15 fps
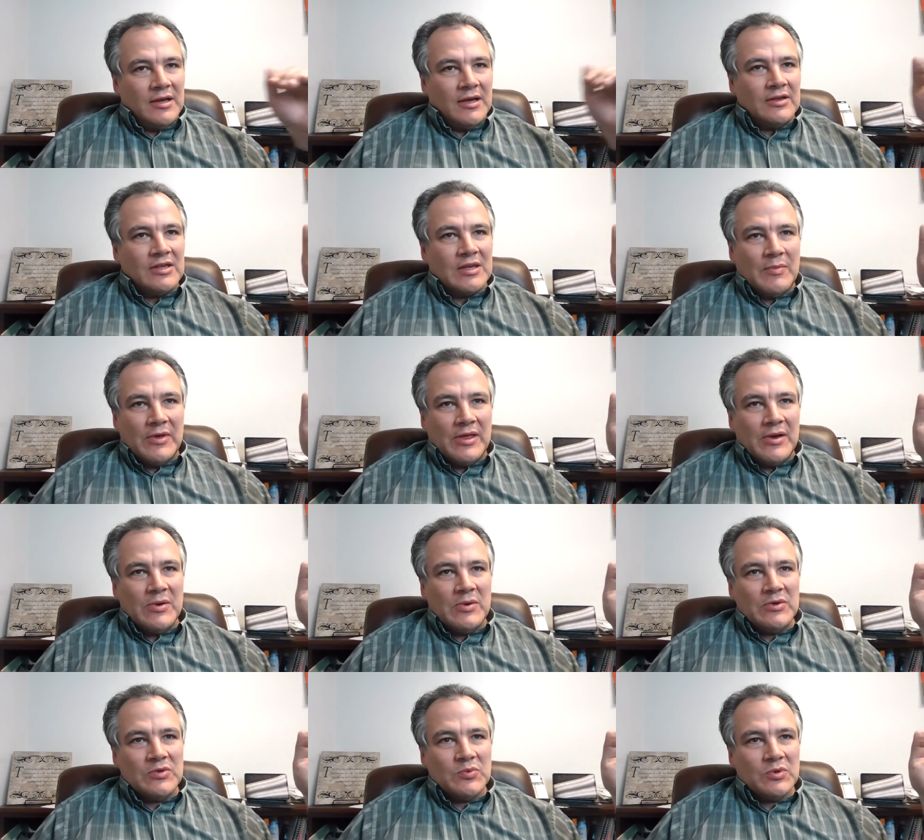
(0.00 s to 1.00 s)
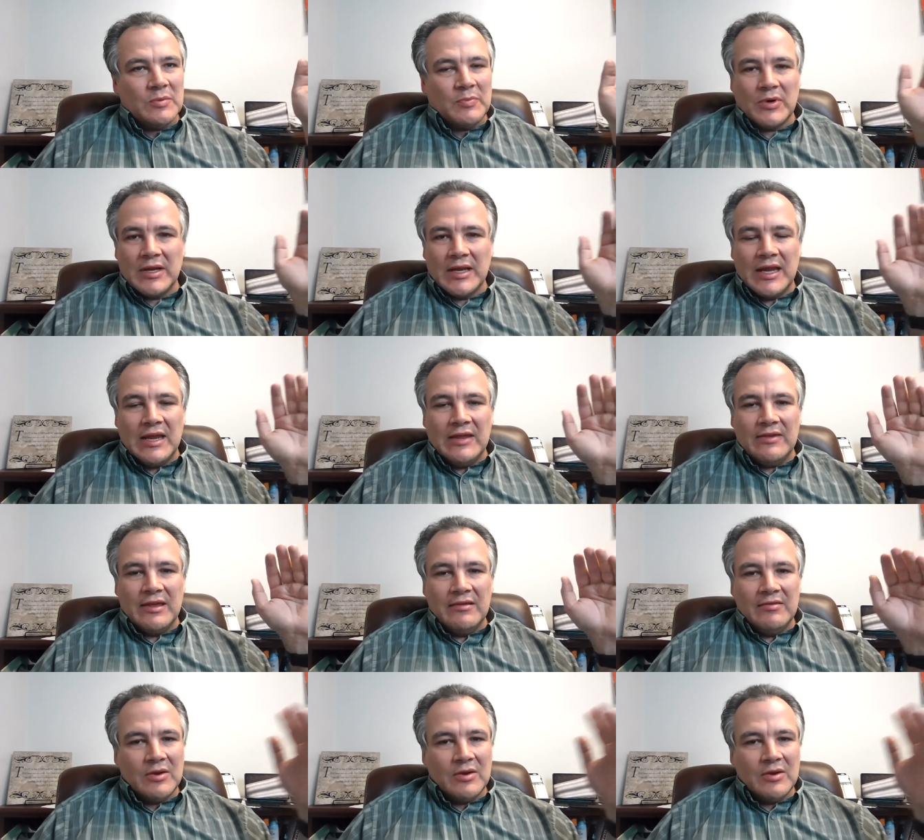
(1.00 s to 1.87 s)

Some of those were pretty easy.